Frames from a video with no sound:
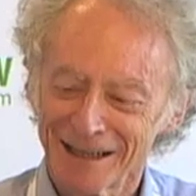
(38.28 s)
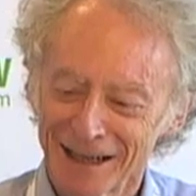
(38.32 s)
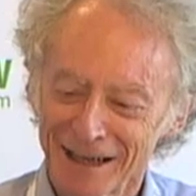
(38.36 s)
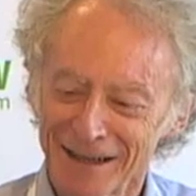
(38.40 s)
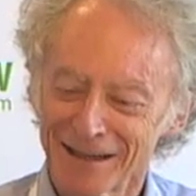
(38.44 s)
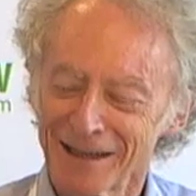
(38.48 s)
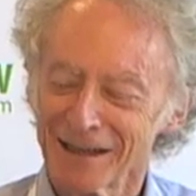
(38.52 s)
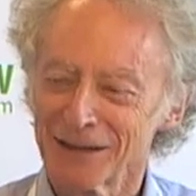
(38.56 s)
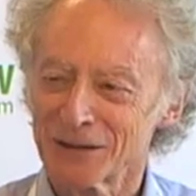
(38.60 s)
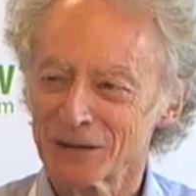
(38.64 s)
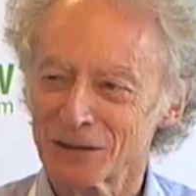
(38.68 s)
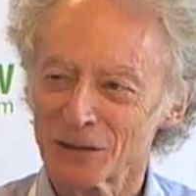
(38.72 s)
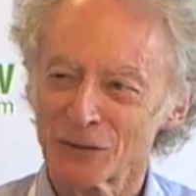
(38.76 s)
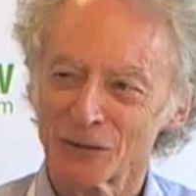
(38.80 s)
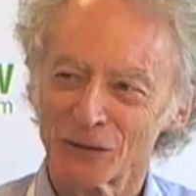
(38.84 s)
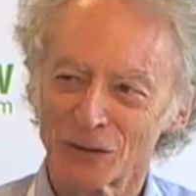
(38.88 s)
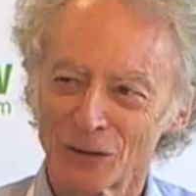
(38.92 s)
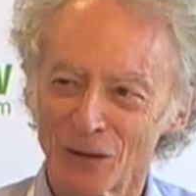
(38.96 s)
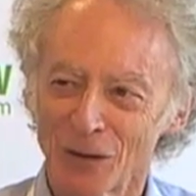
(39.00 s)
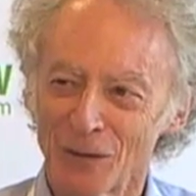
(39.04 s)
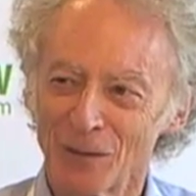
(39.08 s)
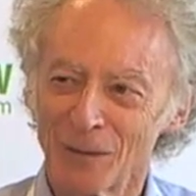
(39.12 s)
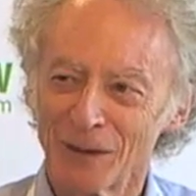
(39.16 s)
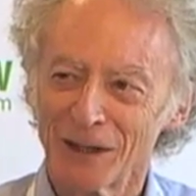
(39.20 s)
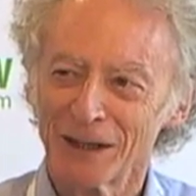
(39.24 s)
think it's a good
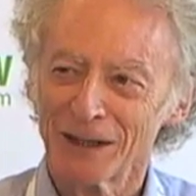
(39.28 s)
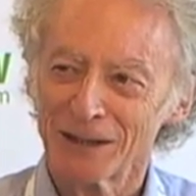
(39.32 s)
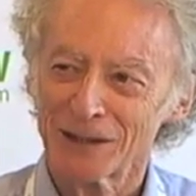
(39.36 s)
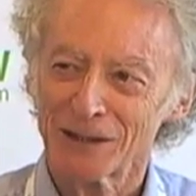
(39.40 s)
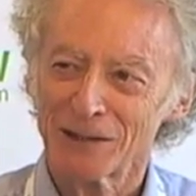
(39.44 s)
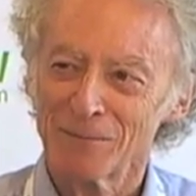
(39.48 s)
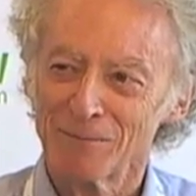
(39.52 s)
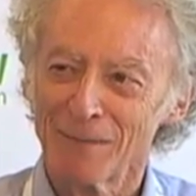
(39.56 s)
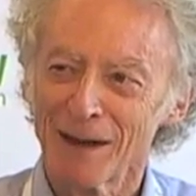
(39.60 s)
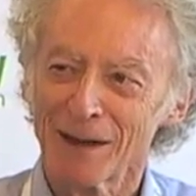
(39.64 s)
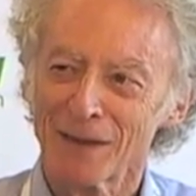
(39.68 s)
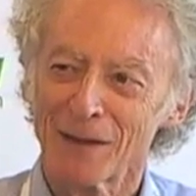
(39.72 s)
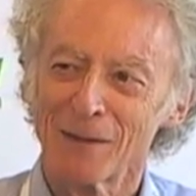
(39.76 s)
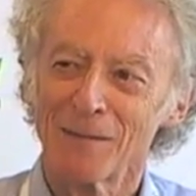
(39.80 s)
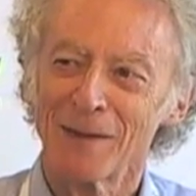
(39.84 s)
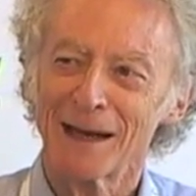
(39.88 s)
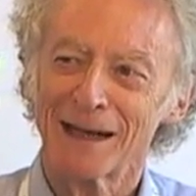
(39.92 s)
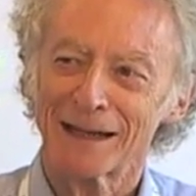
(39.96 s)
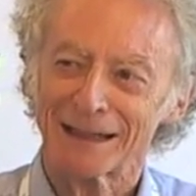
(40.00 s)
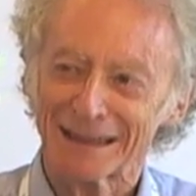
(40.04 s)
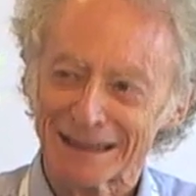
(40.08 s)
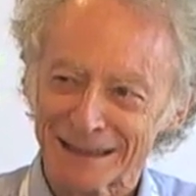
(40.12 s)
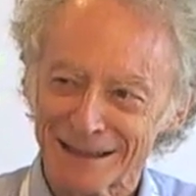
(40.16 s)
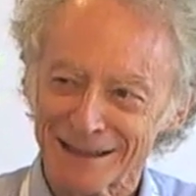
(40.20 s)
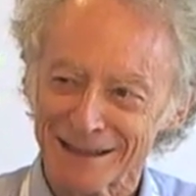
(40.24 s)
combination.
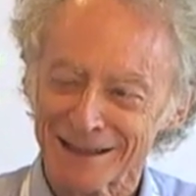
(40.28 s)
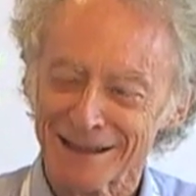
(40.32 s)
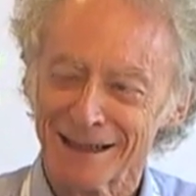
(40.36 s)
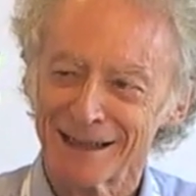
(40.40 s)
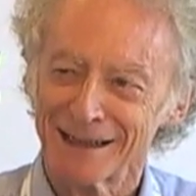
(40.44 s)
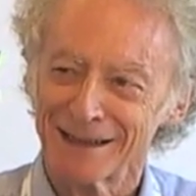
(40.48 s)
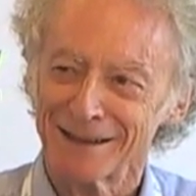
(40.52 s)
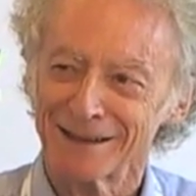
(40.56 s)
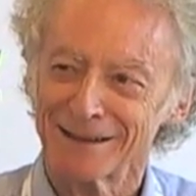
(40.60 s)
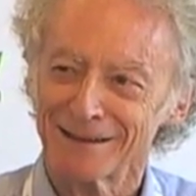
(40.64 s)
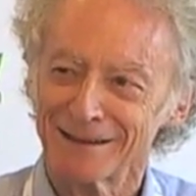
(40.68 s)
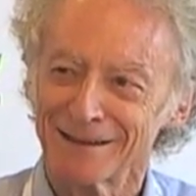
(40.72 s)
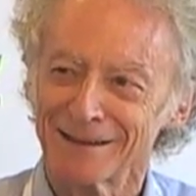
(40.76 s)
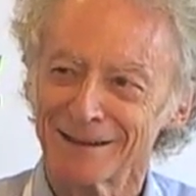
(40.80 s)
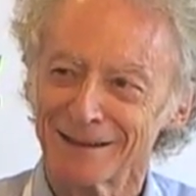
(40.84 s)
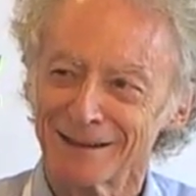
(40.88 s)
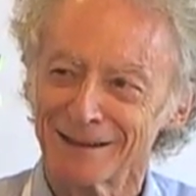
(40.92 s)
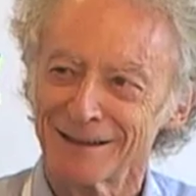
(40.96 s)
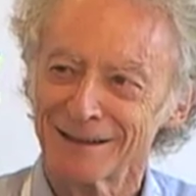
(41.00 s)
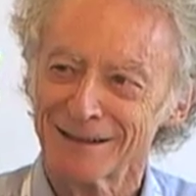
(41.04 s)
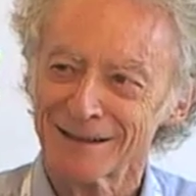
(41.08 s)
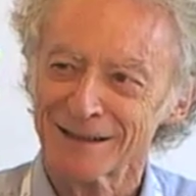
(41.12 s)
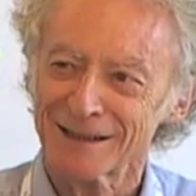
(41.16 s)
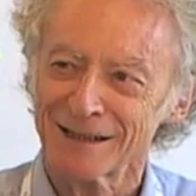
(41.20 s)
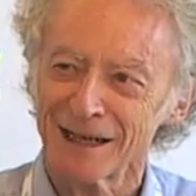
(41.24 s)
Mathematics and
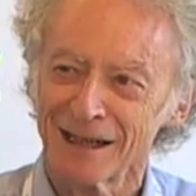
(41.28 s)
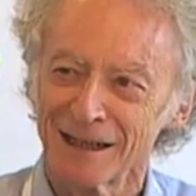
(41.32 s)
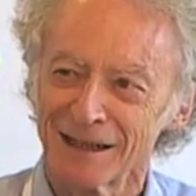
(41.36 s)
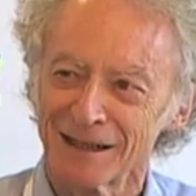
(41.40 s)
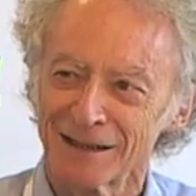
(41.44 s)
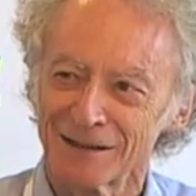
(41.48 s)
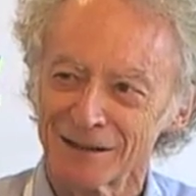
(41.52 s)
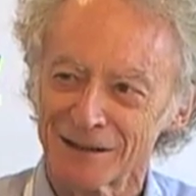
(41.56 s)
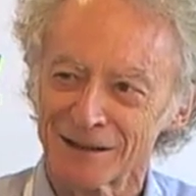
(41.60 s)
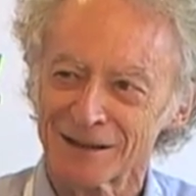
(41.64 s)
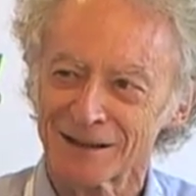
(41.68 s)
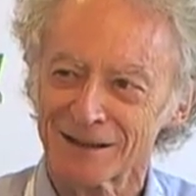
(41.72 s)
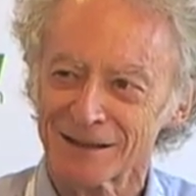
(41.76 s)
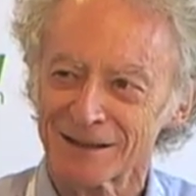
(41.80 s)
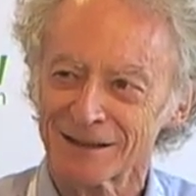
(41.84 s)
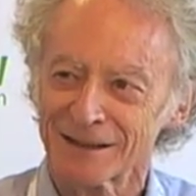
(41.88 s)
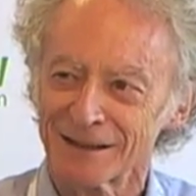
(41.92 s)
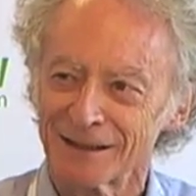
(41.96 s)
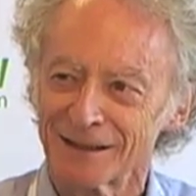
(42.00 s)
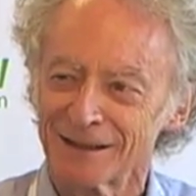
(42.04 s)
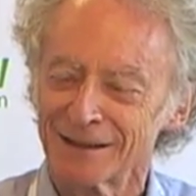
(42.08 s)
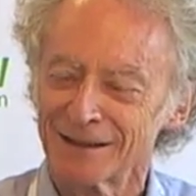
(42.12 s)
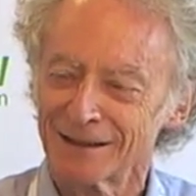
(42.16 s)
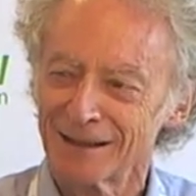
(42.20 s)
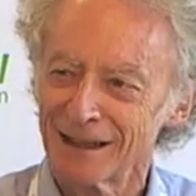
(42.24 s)
science
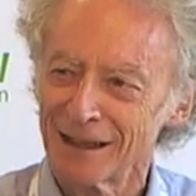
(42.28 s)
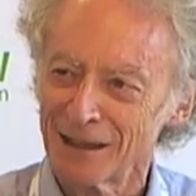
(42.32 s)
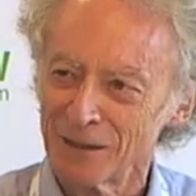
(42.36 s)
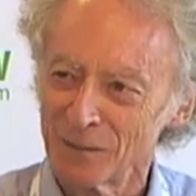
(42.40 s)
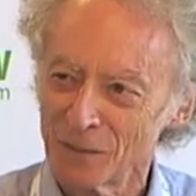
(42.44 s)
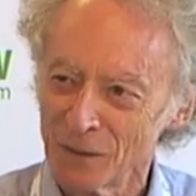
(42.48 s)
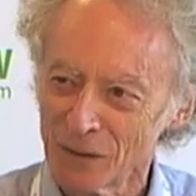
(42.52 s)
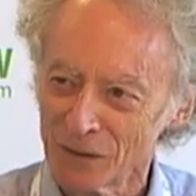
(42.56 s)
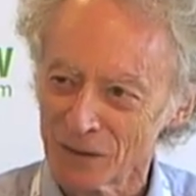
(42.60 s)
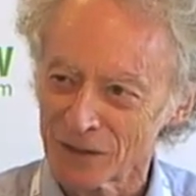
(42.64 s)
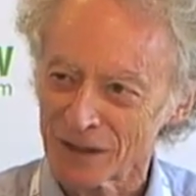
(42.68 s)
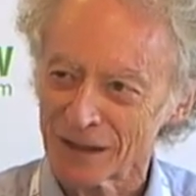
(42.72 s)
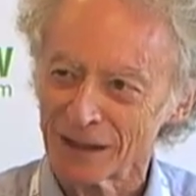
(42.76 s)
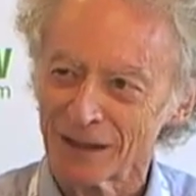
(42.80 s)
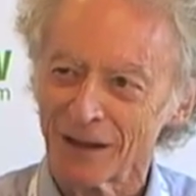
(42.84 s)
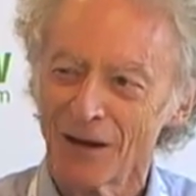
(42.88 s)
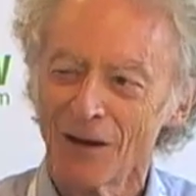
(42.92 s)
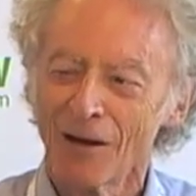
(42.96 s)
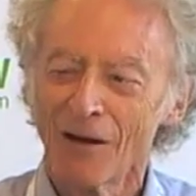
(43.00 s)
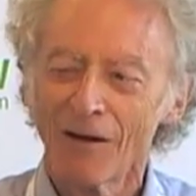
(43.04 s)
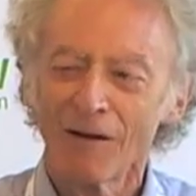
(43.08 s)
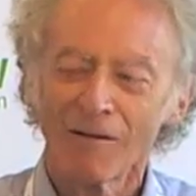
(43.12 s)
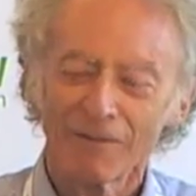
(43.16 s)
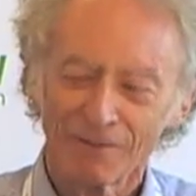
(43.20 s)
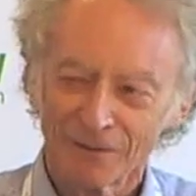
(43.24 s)
and music
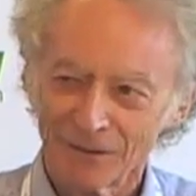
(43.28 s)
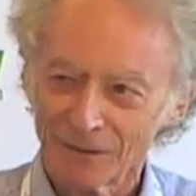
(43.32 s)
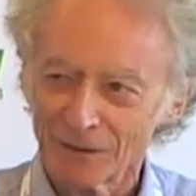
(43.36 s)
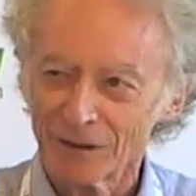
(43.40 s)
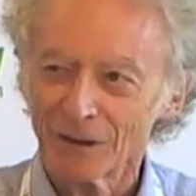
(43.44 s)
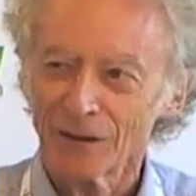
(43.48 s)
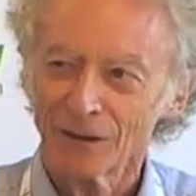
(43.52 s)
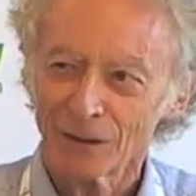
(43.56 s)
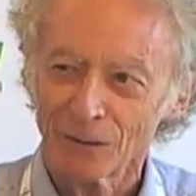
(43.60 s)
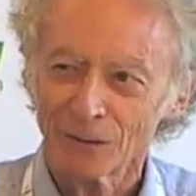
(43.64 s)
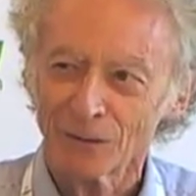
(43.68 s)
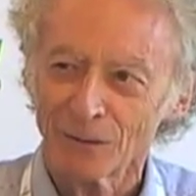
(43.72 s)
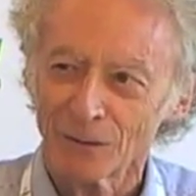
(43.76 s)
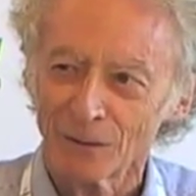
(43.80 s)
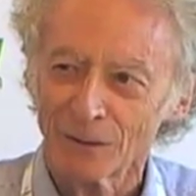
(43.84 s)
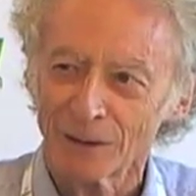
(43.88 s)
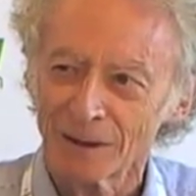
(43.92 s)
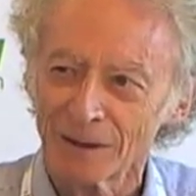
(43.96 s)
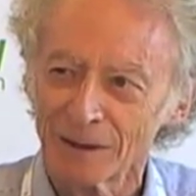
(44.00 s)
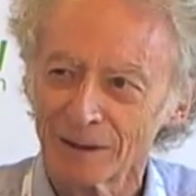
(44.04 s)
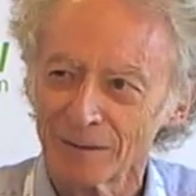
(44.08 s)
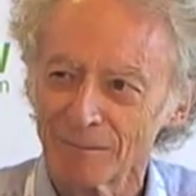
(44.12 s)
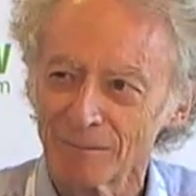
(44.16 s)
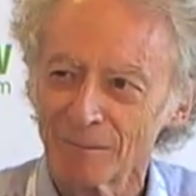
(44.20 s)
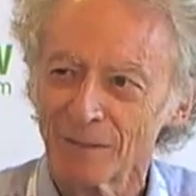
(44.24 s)
often
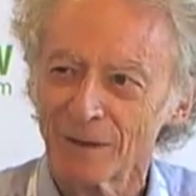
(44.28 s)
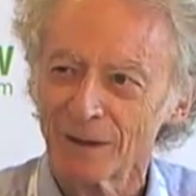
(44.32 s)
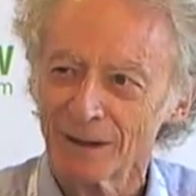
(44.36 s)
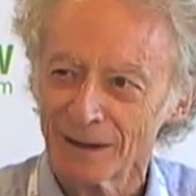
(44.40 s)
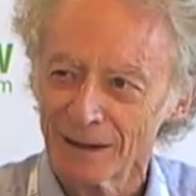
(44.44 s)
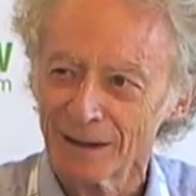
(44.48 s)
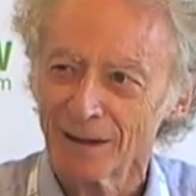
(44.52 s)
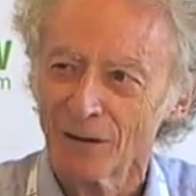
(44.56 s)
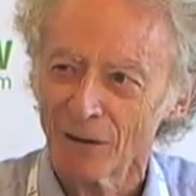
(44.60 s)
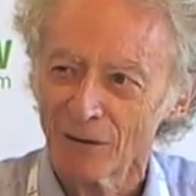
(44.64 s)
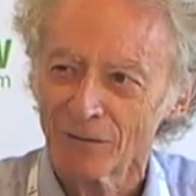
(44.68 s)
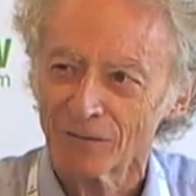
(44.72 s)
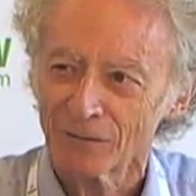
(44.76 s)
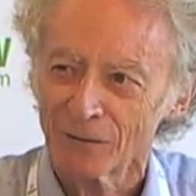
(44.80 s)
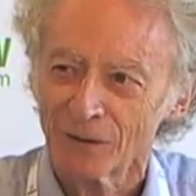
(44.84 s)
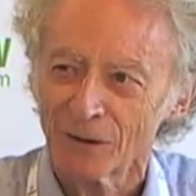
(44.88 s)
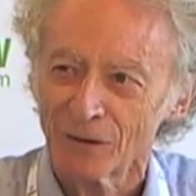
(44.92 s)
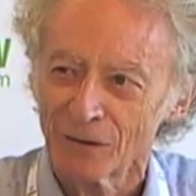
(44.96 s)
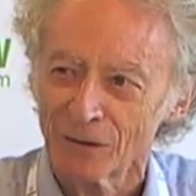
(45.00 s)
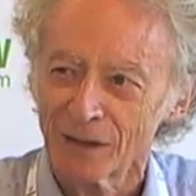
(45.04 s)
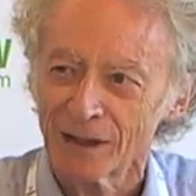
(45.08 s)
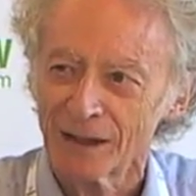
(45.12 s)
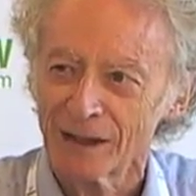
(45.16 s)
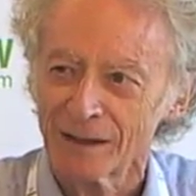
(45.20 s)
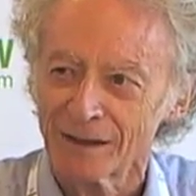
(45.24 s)
go
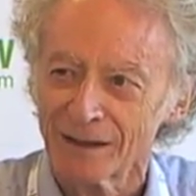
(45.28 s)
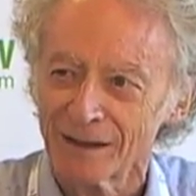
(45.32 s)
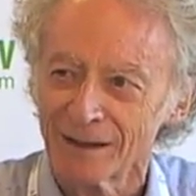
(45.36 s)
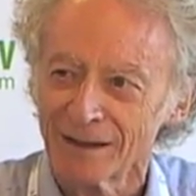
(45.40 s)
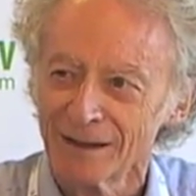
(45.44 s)
together.